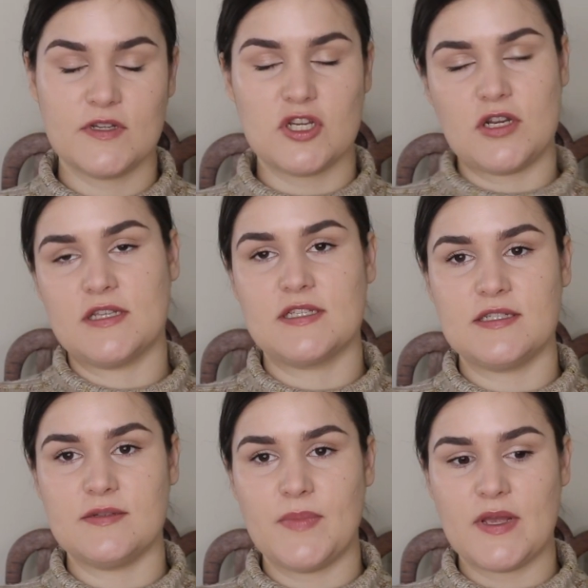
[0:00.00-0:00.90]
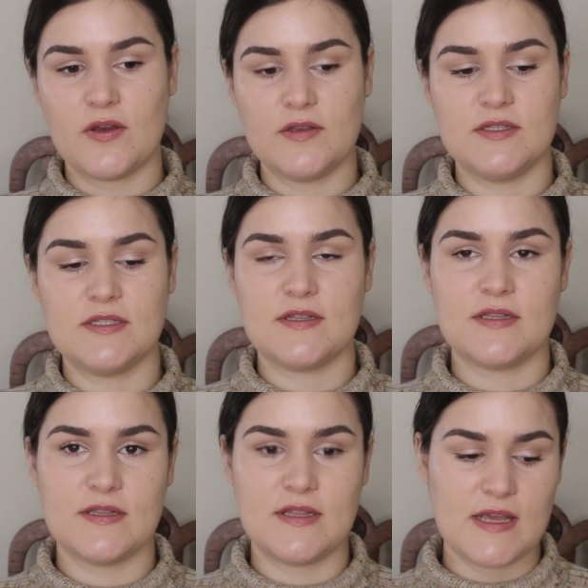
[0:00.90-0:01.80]
just because
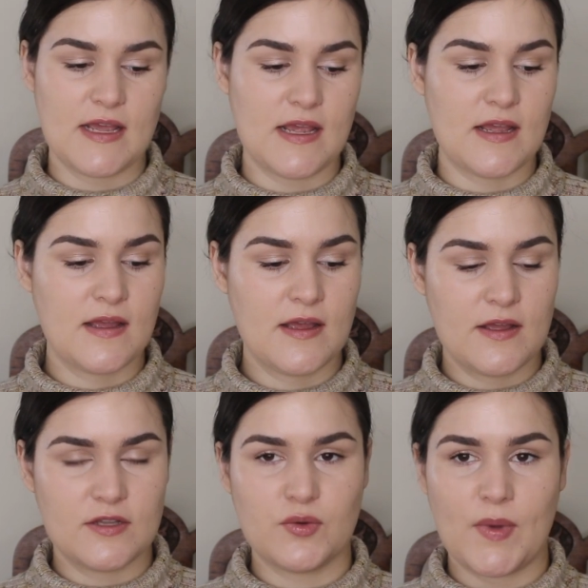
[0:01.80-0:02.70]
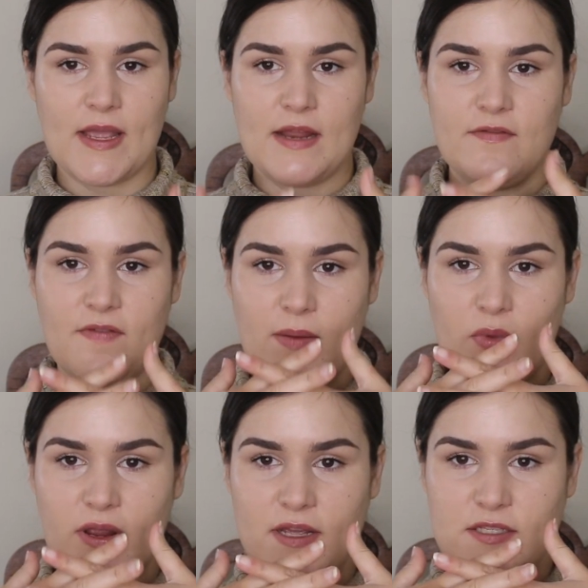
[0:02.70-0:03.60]
the tweed
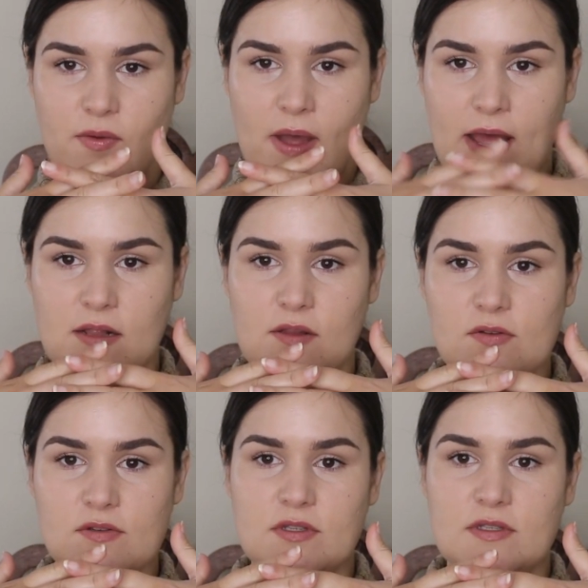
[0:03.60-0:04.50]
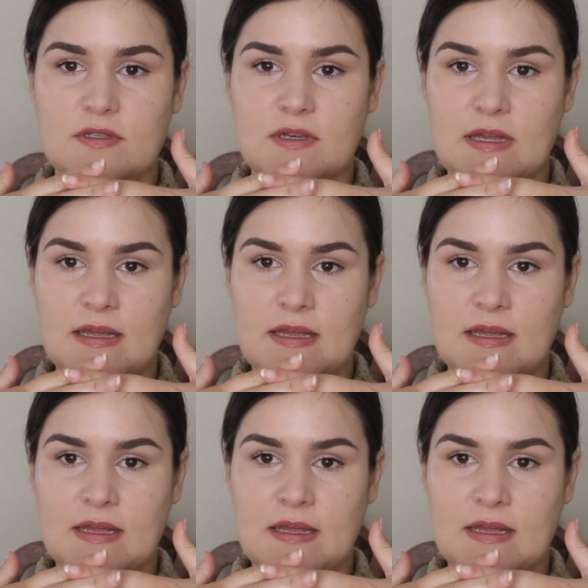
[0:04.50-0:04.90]
fabric is quite loose,